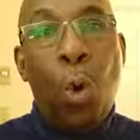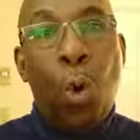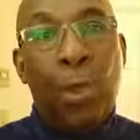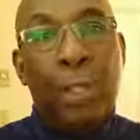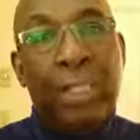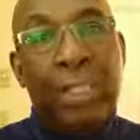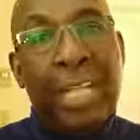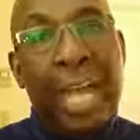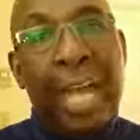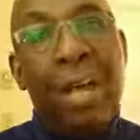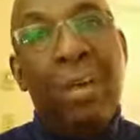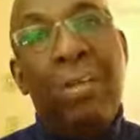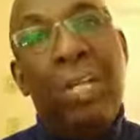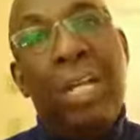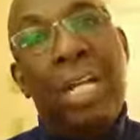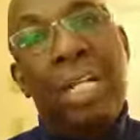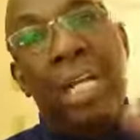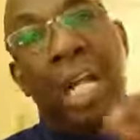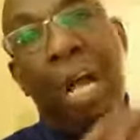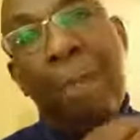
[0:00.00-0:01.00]
or
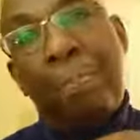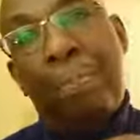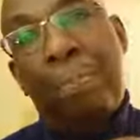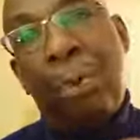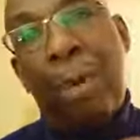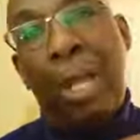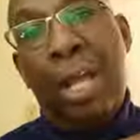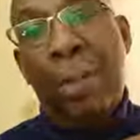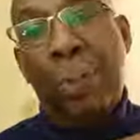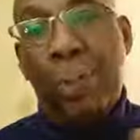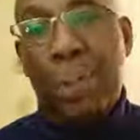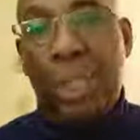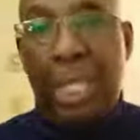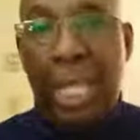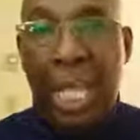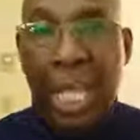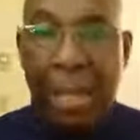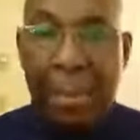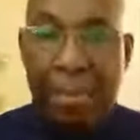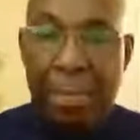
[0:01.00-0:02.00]
doubt and not pray. We
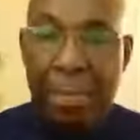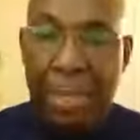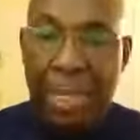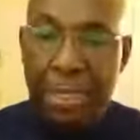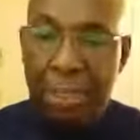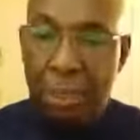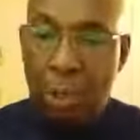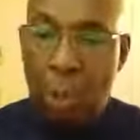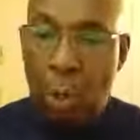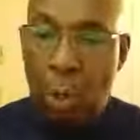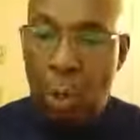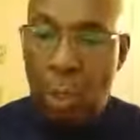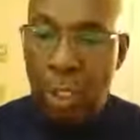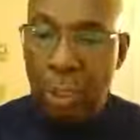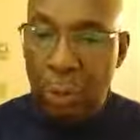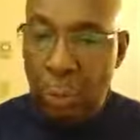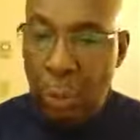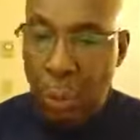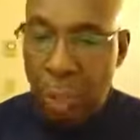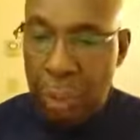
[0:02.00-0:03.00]
can't mix oil
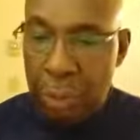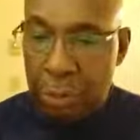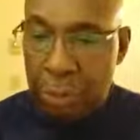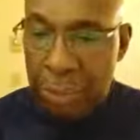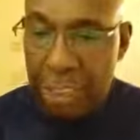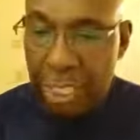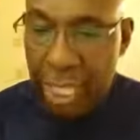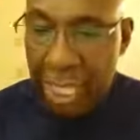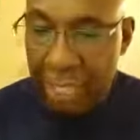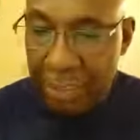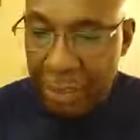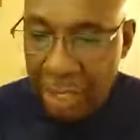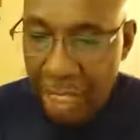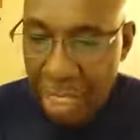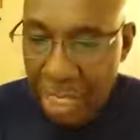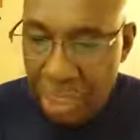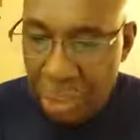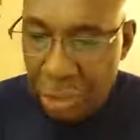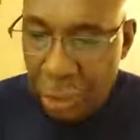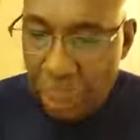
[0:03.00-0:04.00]
and water together.
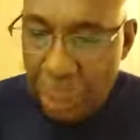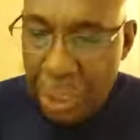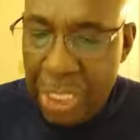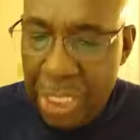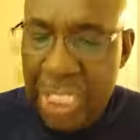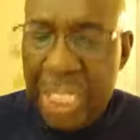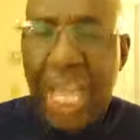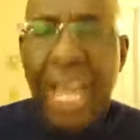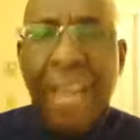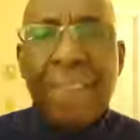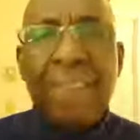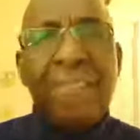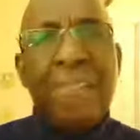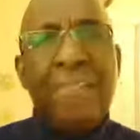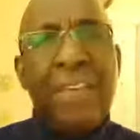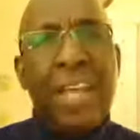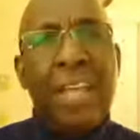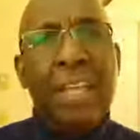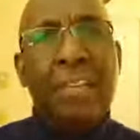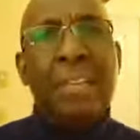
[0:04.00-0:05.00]
So we need to have
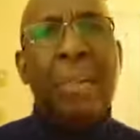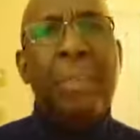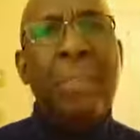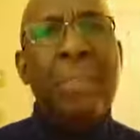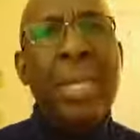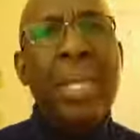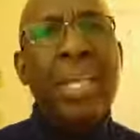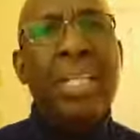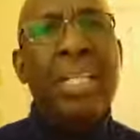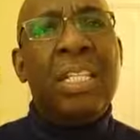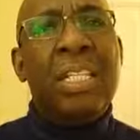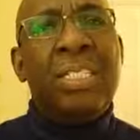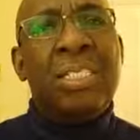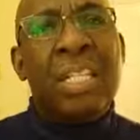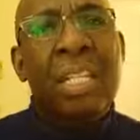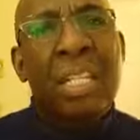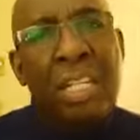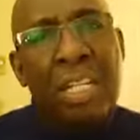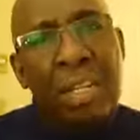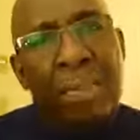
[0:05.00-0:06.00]
faith,
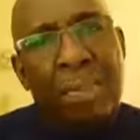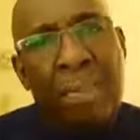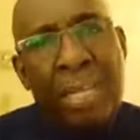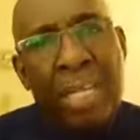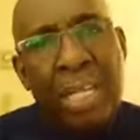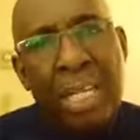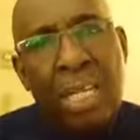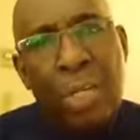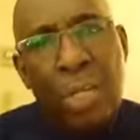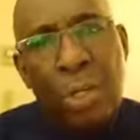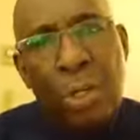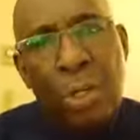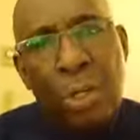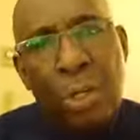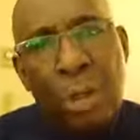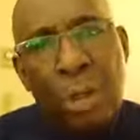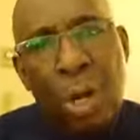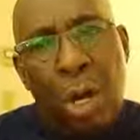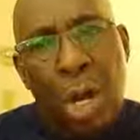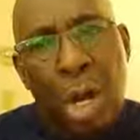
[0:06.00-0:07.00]
meekness. It means
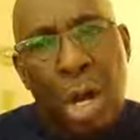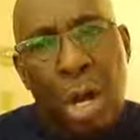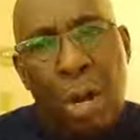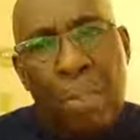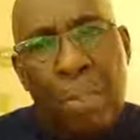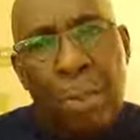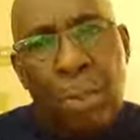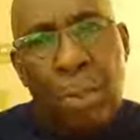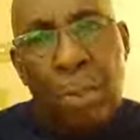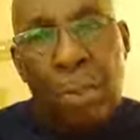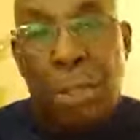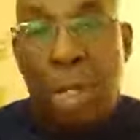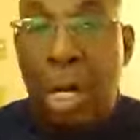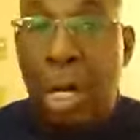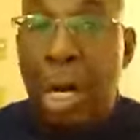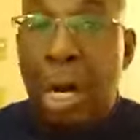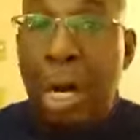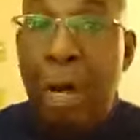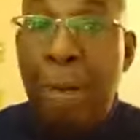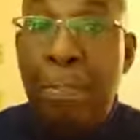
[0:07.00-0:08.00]
humble.
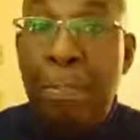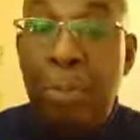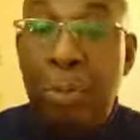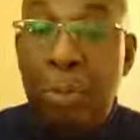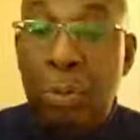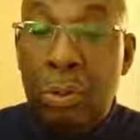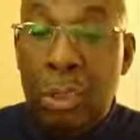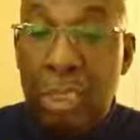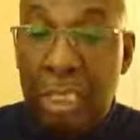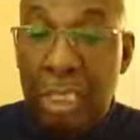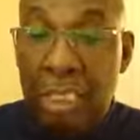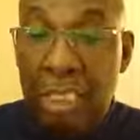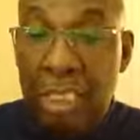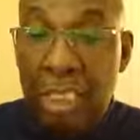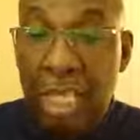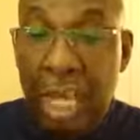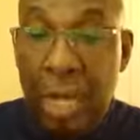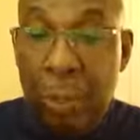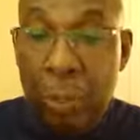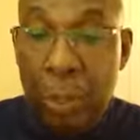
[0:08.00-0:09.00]
Humble is
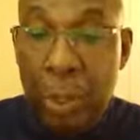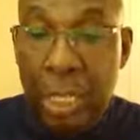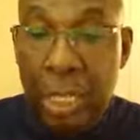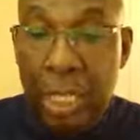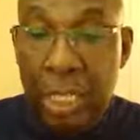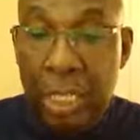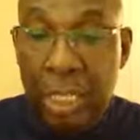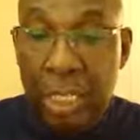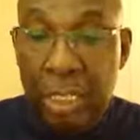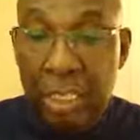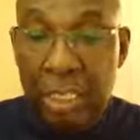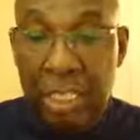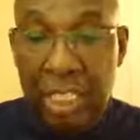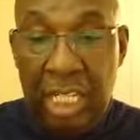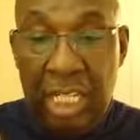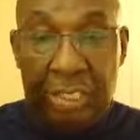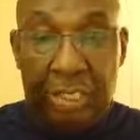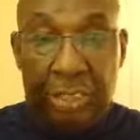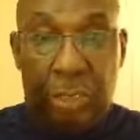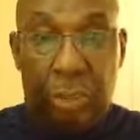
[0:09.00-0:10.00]
not weakness,
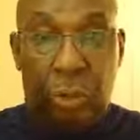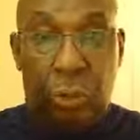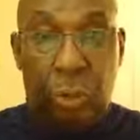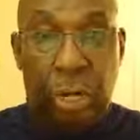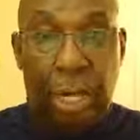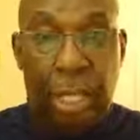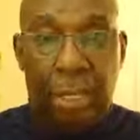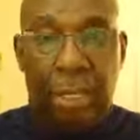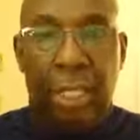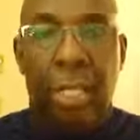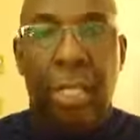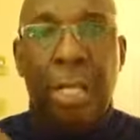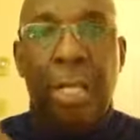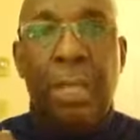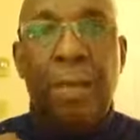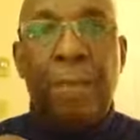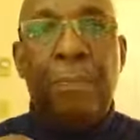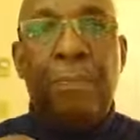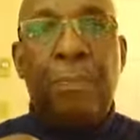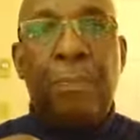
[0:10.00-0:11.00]
it's strength.
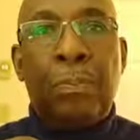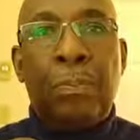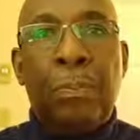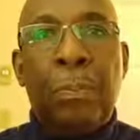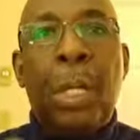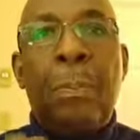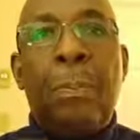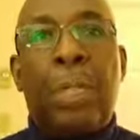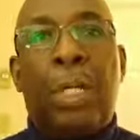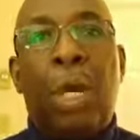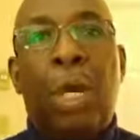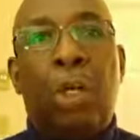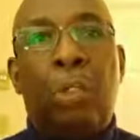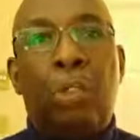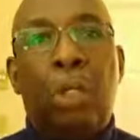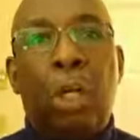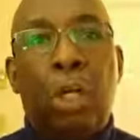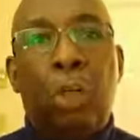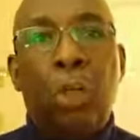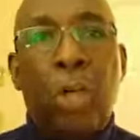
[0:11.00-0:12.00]

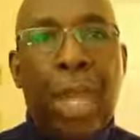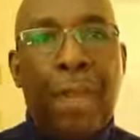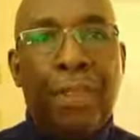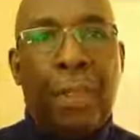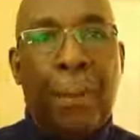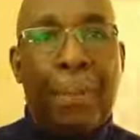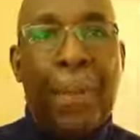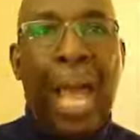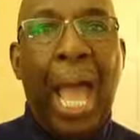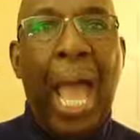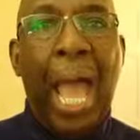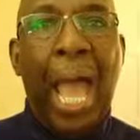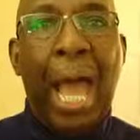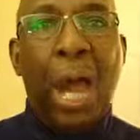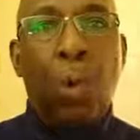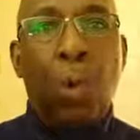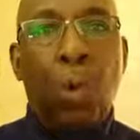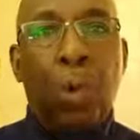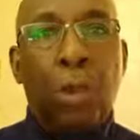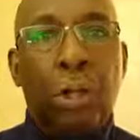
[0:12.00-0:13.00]
Because you had the
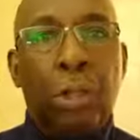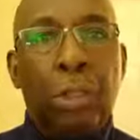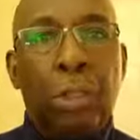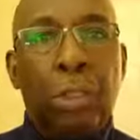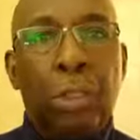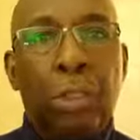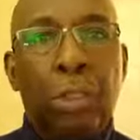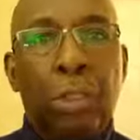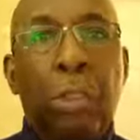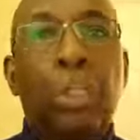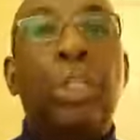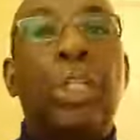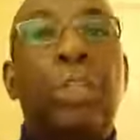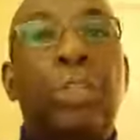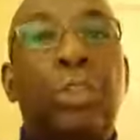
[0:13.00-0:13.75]
power to